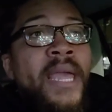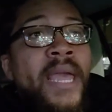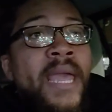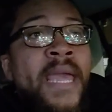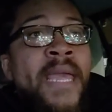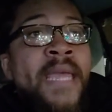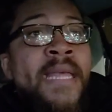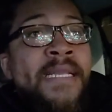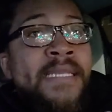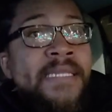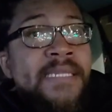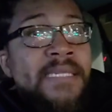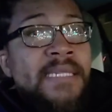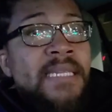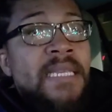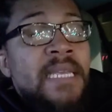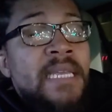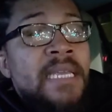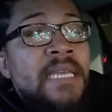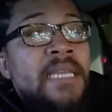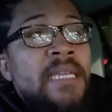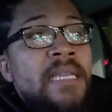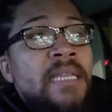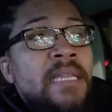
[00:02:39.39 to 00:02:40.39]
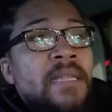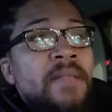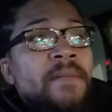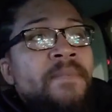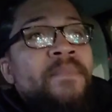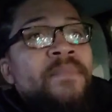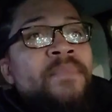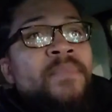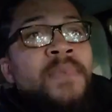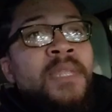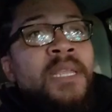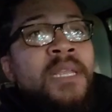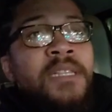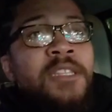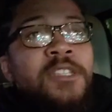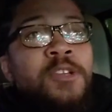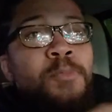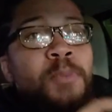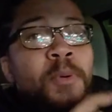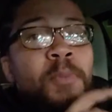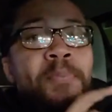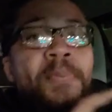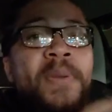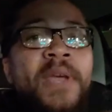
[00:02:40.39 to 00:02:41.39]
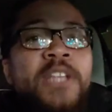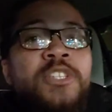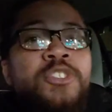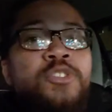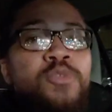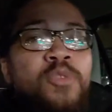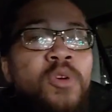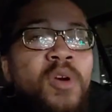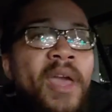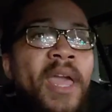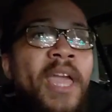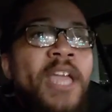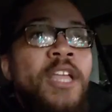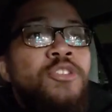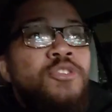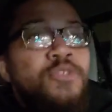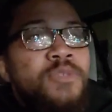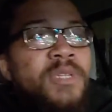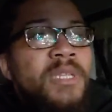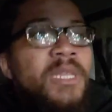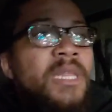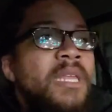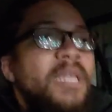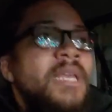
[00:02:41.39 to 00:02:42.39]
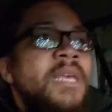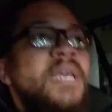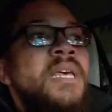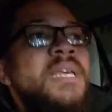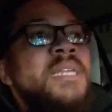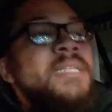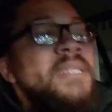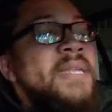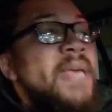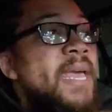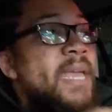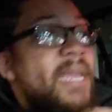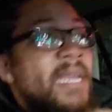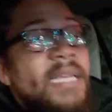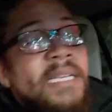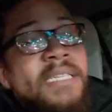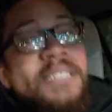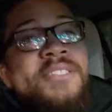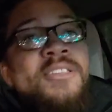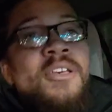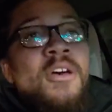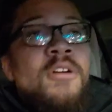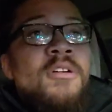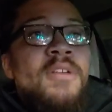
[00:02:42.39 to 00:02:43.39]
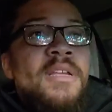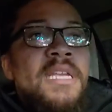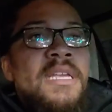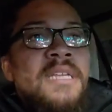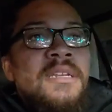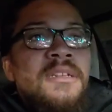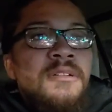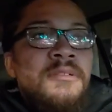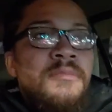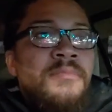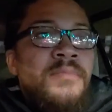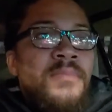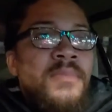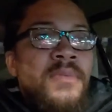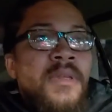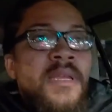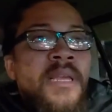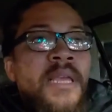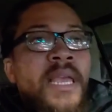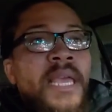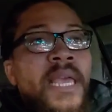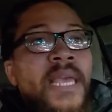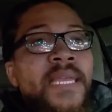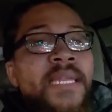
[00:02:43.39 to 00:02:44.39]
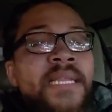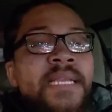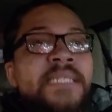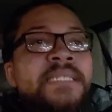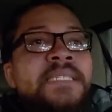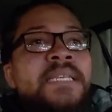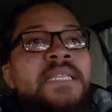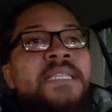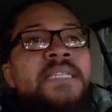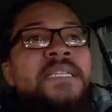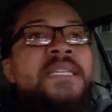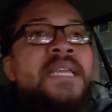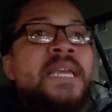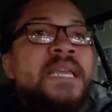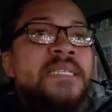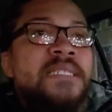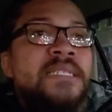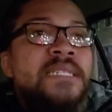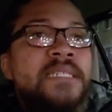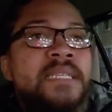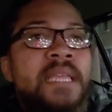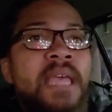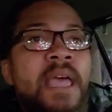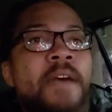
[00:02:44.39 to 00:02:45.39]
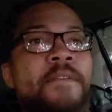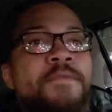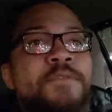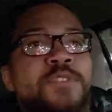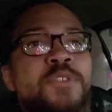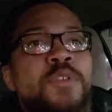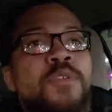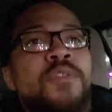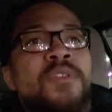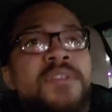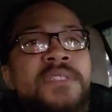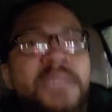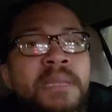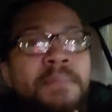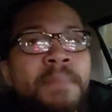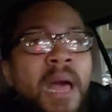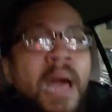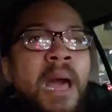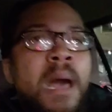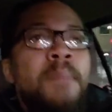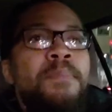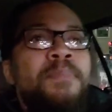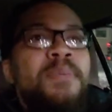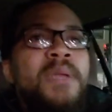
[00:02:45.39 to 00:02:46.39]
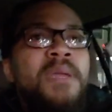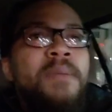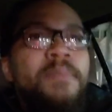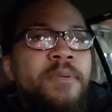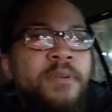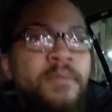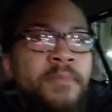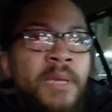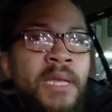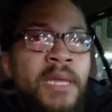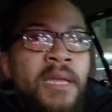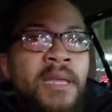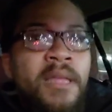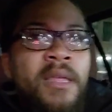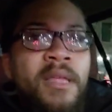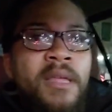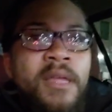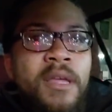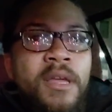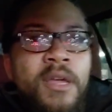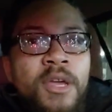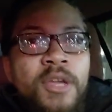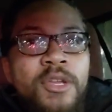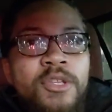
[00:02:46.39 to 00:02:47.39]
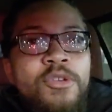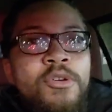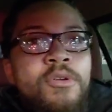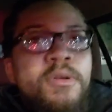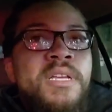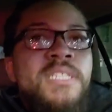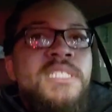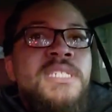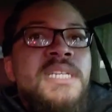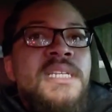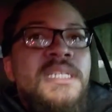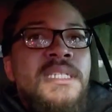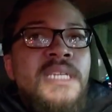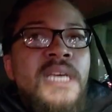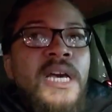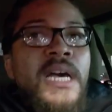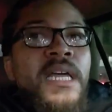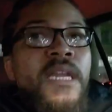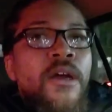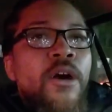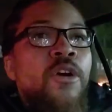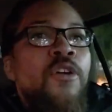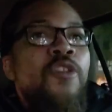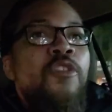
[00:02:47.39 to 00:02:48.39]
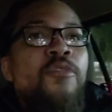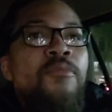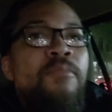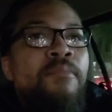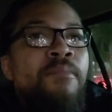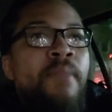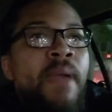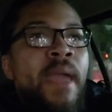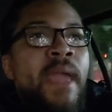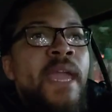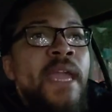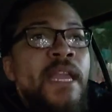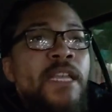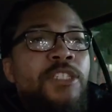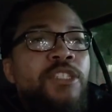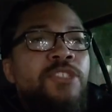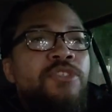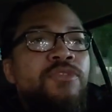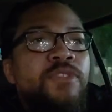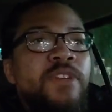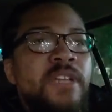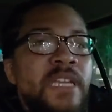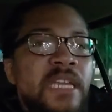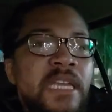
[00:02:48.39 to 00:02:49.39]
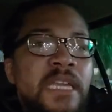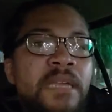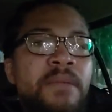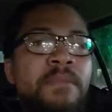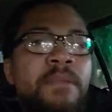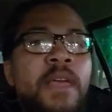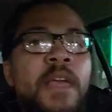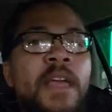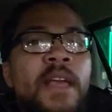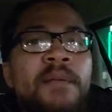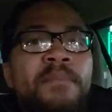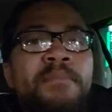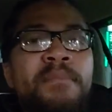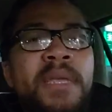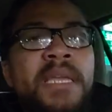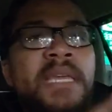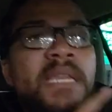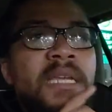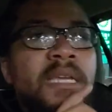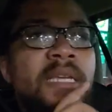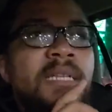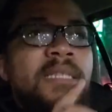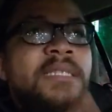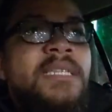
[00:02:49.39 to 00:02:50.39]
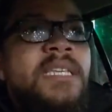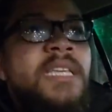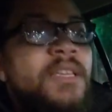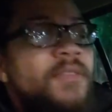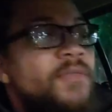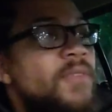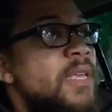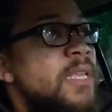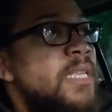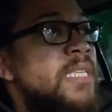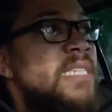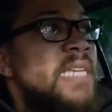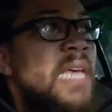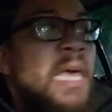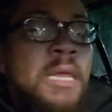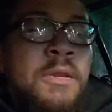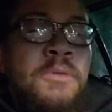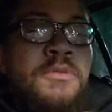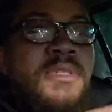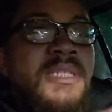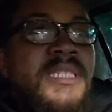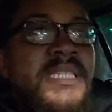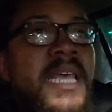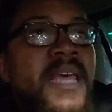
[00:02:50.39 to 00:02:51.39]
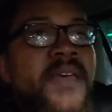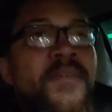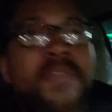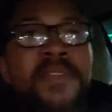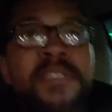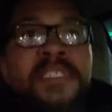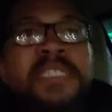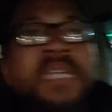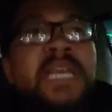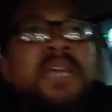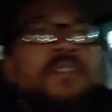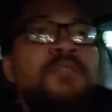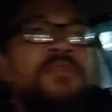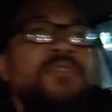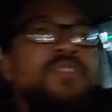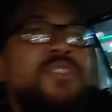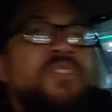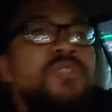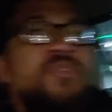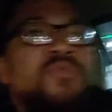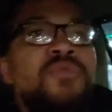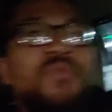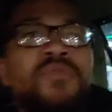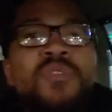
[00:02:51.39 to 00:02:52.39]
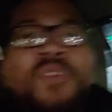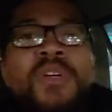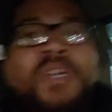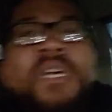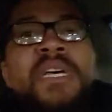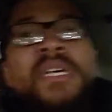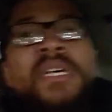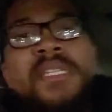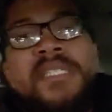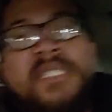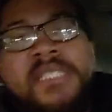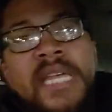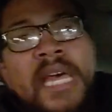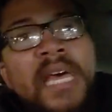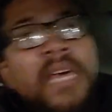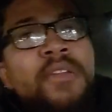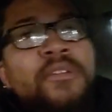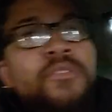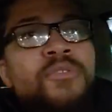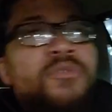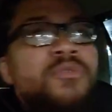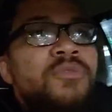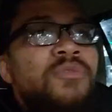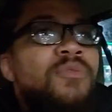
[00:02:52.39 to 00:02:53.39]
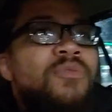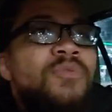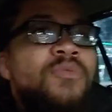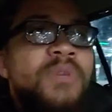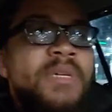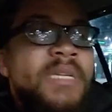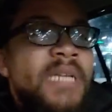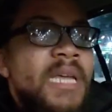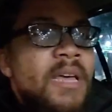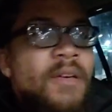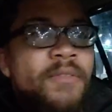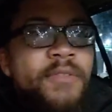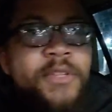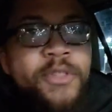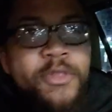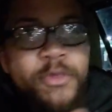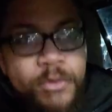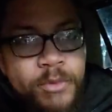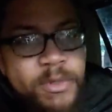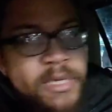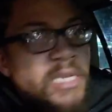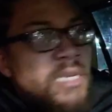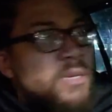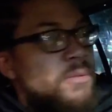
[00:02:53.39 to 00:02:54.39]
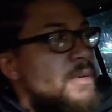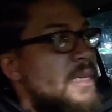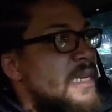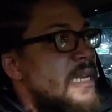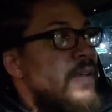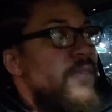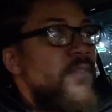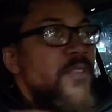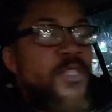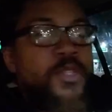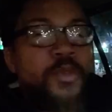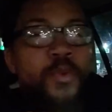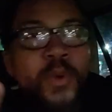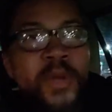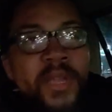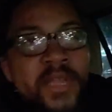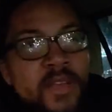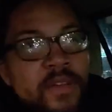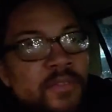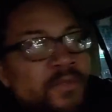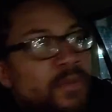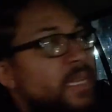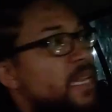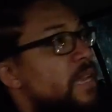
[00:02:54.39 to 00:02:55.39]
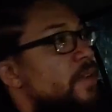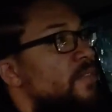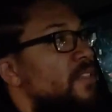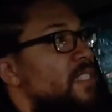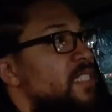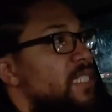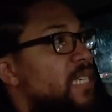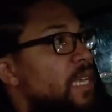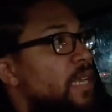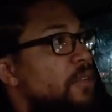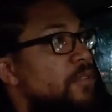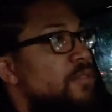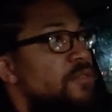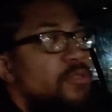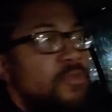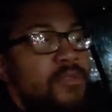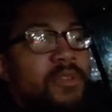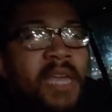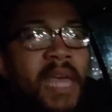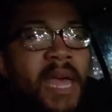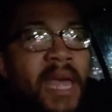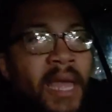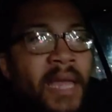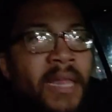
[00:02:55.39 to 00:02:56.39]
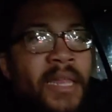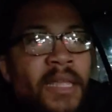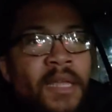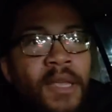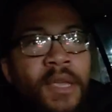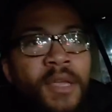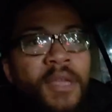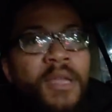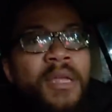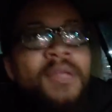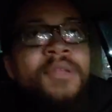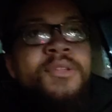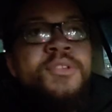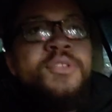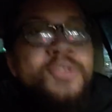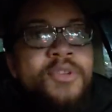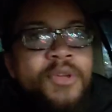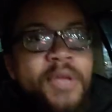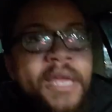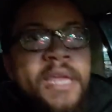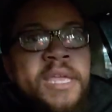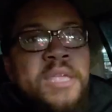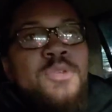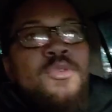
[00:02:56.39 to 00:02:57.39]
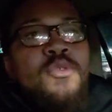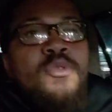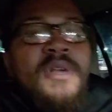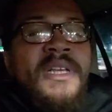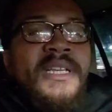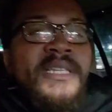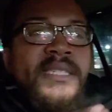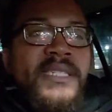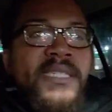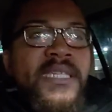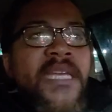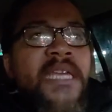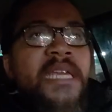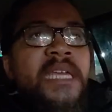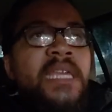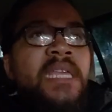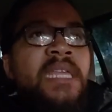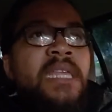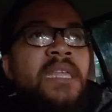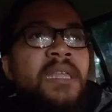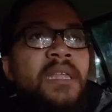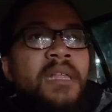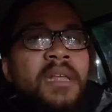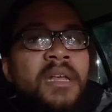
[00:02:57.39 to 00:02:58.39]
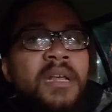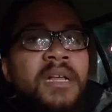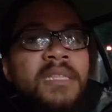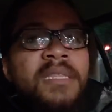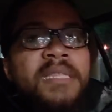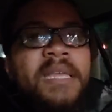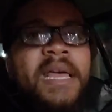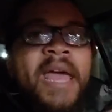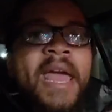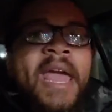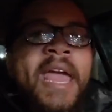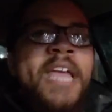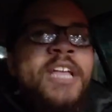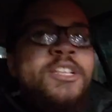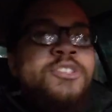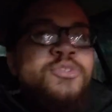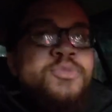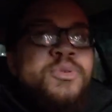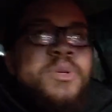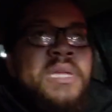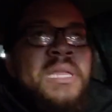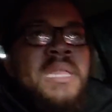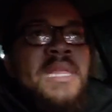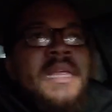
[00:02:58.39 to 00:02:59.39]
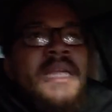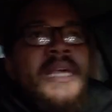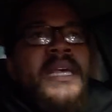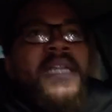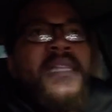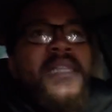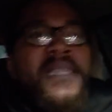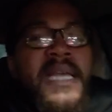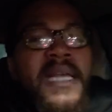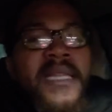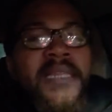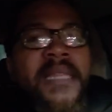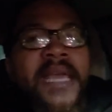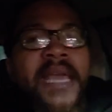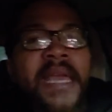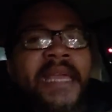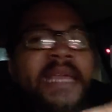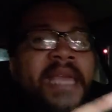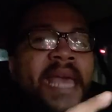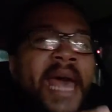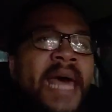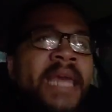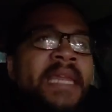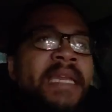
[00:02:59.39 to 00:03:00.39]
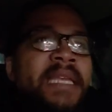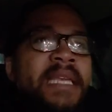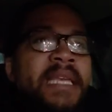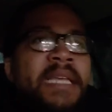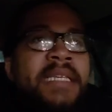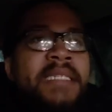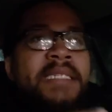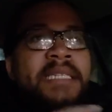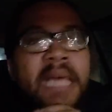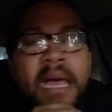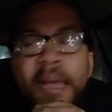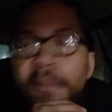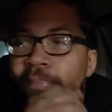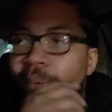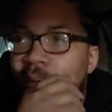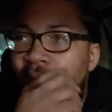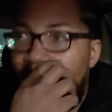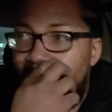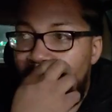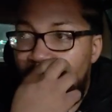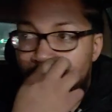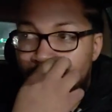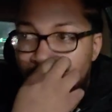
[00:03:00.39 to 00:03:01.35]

and see the perpetual hatred that Esau, Edom, and these other nations have towards our people, man. You could just cut on mainstream media TV, channel 7, channel 2, channel whatever, 3, whatever, 12, whatever channel you got, and you can see the hatred that they got against our people,